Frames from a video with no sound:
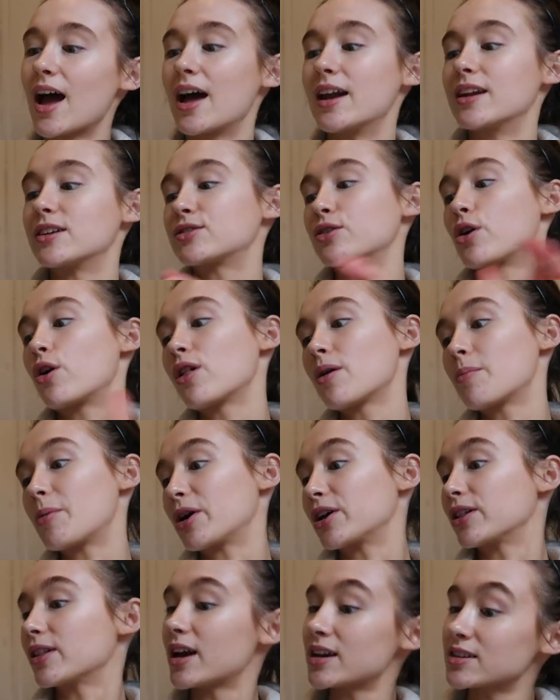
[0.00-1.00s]
and it's all
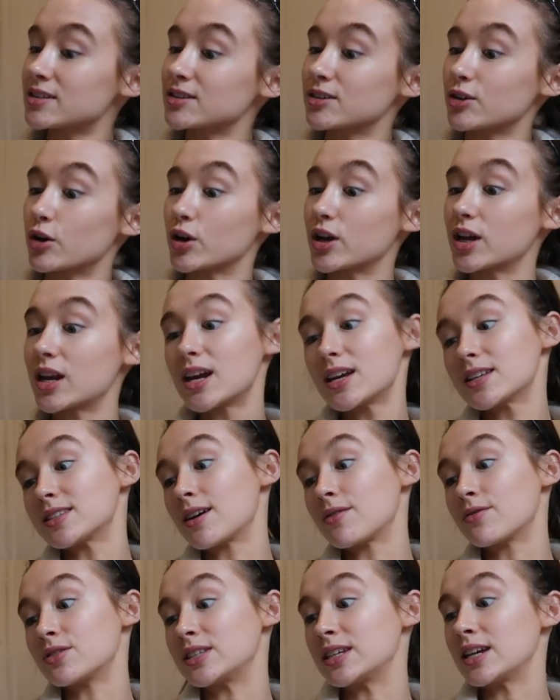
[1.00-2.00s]
about lessons on
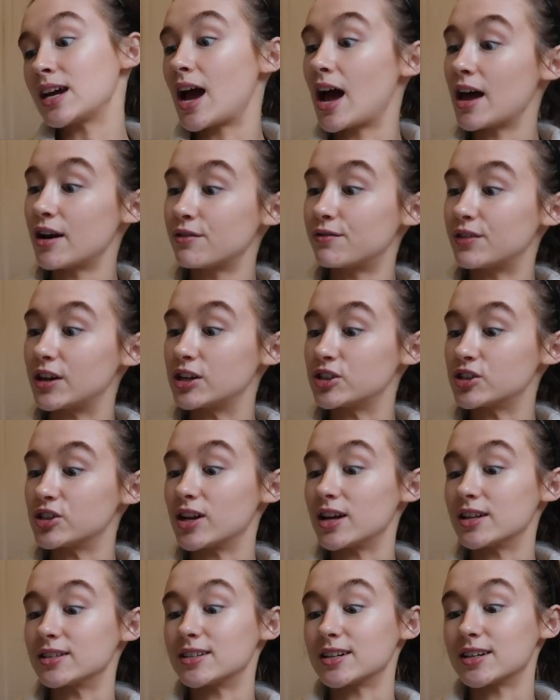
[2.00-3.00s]
creativity,
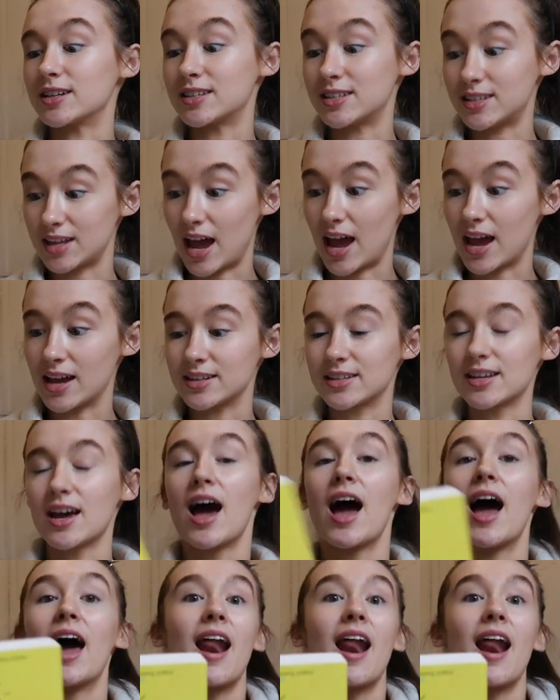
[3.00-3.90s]
innovation and success,